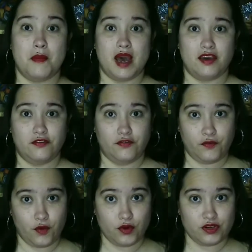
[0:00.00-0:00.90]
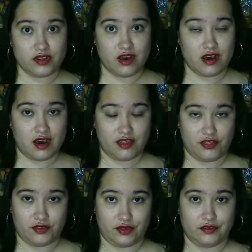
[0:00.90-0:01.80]
My 4th
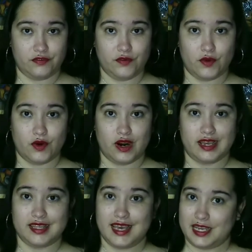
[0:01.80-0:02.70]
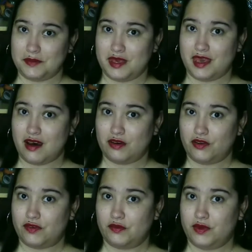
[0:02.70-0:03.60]
author for getting me out
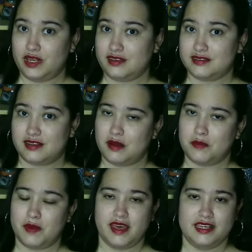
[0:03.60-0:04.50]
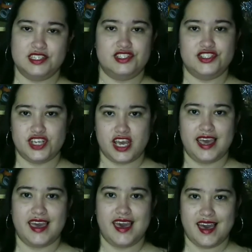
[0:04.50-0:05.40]
of a reading slump is
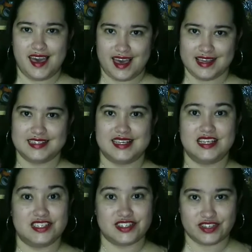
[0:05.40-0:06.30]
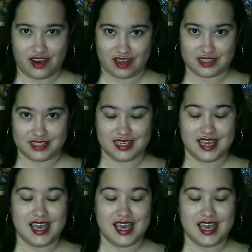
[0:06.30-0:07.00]
J.S. Scott.